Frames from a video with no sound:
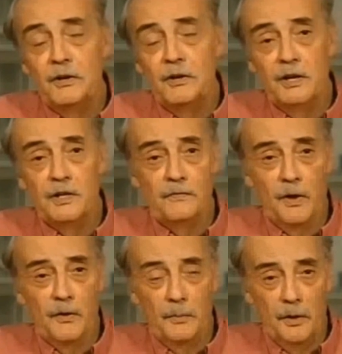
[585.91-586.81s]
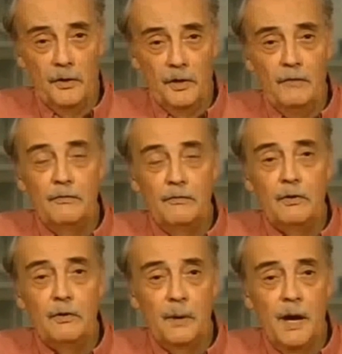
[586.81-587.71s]
serious vulnerability of
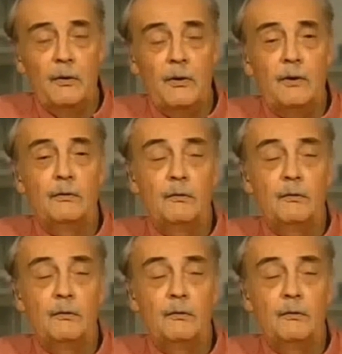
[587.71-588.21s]
nuclear power